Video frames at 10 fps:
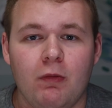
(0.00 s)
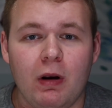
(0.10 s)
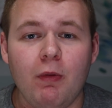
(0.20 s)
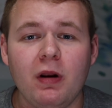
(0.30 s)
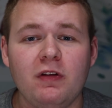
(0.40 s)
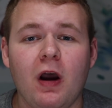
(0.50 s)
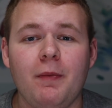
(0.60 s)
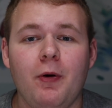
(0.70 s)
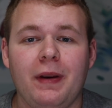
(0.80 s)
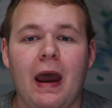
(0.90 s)
What I want to talk
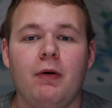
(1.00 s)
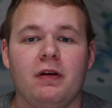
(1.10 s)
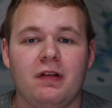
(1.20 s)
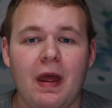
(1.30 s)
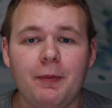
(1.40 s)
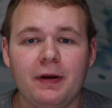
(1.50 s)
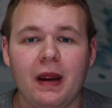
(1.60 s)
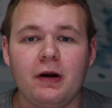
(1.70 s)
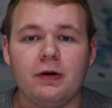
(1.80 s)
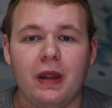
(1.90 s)
about now is leopard
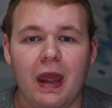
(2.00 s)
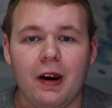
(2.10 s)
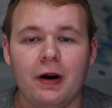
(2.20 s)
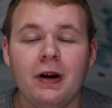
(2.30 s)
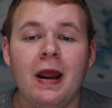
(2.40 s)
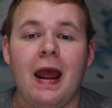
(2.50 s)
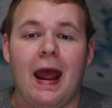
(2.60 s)
gecko care